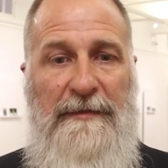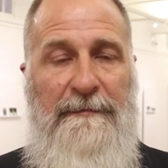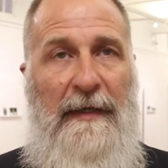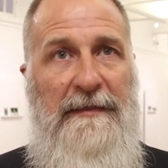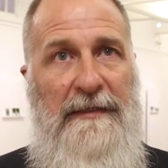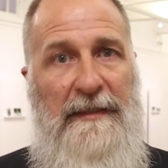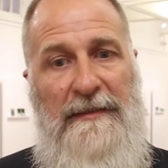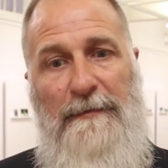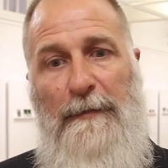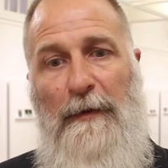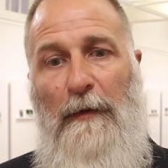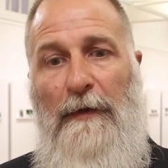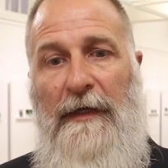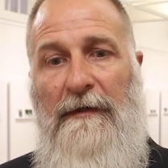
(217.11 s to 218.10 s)
spent
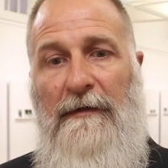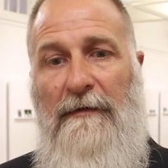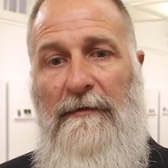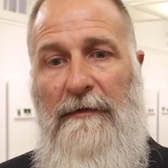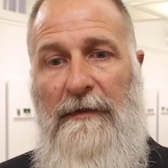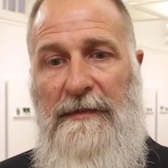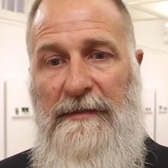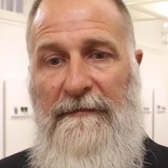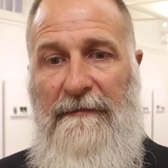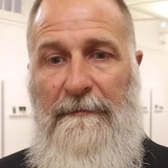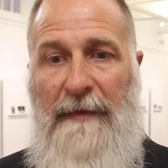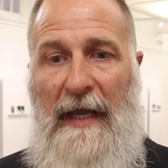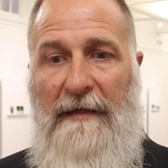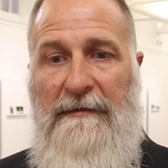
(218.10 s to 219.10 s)
exploring the ruins of
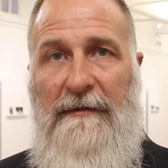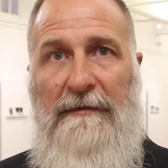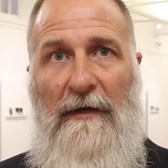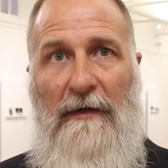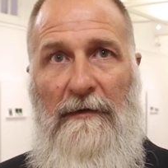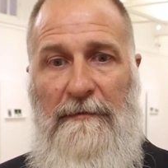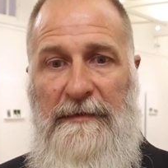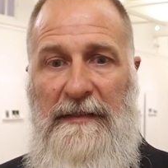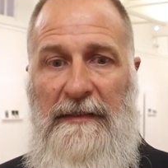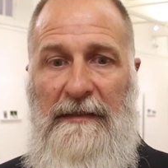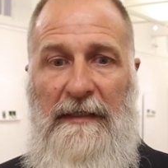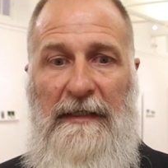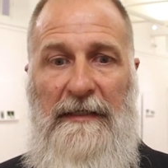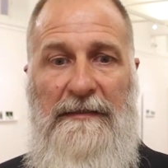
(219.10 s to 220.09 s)
abandoned homes
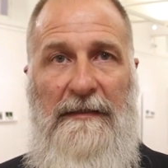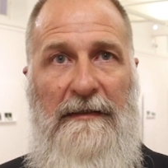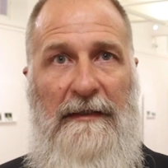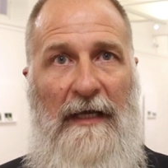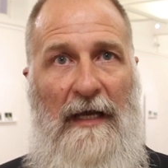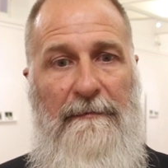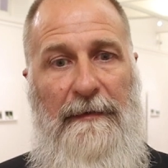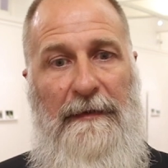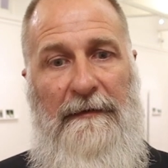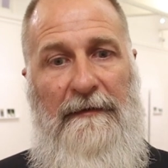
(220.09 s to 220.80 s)
in the Eastern Cape.